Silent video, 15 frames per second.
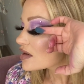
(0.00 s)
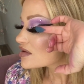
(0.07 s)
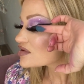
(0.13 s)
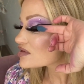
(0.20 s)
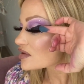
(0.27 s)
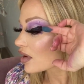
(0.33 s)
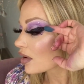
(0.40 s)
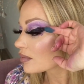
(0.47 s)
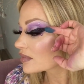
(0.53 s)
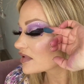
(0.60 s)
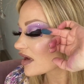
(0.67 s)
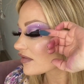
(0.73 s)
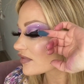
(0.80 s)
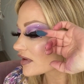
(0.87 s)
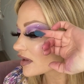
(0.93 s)
So I'm
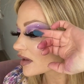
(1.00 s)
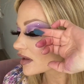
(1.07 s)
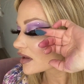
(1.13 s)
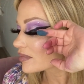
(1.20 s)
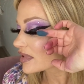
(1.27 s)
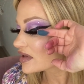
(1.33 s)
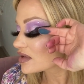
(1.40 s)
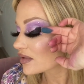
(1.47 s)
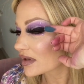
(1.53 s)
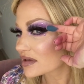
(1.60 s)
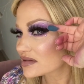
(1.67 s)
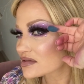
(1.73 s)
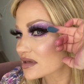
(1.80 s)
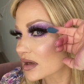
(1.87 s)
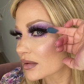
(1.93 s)
definitely going to be doing
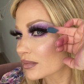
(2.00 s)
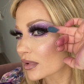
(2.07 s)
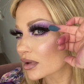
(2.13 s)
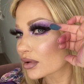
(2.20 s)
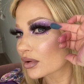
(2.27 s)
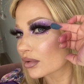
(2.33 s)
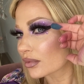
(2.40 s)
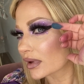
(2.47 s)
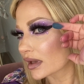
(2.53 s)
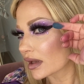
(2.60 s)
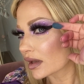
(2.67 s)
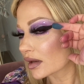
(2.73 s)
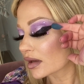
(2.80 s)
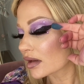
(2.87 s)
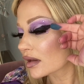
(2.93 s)
some
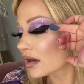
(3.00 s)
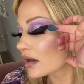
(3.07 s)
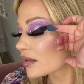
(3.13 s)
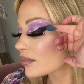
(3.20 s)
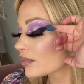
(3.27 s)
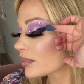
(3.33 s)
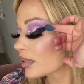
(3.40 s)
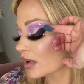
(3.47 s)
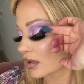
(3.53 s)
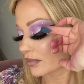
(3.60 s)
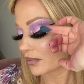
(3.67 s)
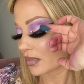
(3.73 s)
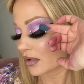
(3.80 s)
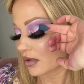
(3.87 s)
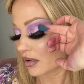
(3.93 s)
green,
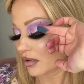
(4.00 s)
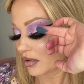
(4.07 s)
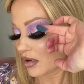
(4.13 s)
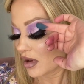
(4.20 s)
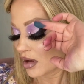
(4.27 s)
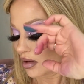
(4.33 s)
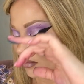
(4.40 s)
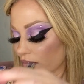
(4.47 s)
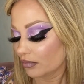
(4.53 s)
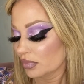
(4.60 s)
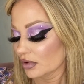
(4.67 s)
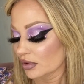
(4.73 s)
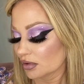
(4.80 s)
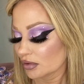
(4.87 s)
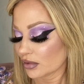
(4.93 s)
purple,
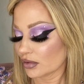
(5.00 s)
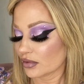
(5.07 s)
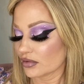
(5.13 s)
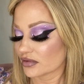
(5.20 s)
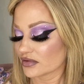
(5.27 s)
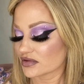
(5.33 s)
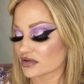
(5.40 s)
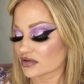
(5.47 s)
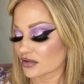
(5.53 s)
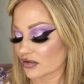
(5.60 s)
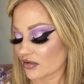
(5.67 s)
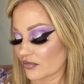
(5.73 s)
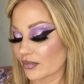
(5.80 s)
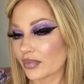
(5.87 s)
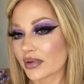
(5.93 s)
blue sort
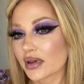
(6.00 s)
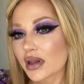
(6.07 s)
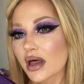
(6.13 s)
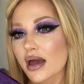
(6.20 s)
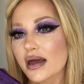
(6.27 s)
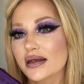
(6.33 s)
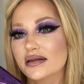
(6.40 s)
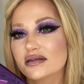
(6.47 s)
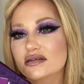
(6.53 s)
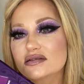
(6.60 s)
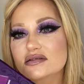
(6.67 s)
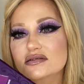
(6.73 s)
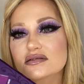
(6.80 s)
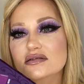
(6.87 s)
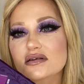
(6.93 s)
of
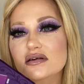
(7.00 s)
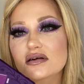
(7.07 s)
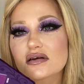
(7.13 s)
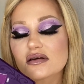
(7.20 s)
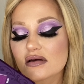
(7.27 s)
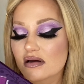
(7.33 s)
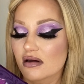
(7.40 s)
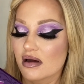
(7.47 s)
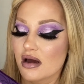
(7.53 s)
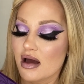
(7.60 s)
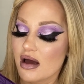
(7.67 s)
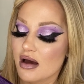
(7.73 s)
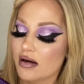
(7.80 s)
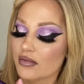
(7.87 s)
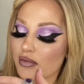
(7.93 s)
blends
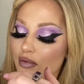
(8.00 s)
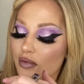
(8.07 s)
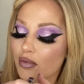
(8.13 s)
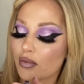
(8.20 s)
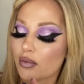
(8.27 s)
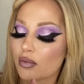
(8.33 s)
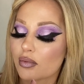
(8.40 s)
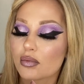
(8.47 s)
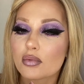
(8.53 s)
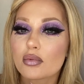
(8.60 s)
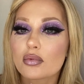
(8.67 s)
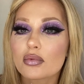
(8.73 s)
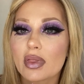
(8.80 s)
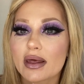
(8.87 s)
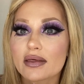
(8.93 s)

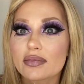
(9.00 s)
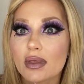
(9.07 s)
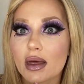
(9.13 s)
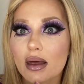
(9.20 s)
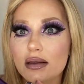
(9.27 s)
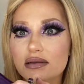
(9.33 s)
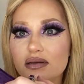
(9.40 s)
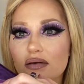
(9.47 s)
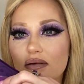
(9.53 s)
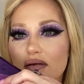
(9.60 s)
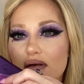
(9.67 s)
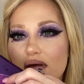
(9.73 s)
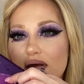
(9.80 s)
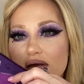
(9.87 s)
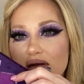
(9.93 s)
like that.
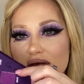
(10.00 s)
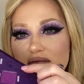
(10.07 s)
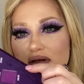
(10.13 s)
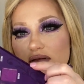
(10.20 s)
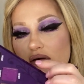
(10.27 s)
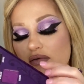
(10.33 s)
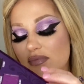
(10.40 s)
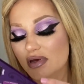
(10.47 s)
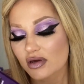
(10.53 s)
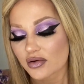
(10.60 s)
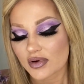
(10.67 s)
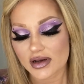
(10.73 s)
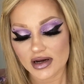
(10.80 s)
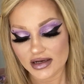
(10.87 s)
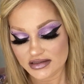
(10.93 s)
And I think that would be a
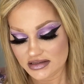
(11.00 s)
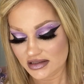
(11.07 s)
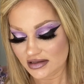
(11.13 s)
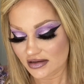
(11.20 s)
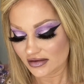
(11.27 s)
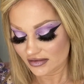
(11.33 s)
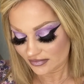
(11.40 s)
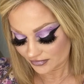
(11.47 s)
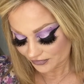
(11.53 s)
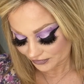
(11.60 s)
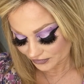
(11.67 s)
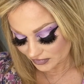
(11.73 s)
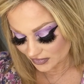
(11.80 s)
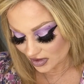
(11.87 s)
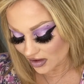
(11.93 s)
great idea
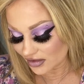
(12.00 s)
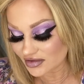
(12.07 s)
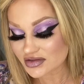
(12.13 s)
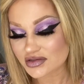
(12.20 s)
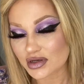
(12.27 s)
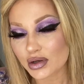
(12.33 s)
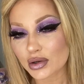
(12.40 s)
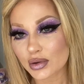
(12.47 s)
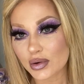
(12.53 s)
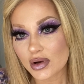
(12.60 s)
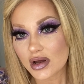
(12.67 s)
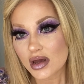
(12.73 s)
also.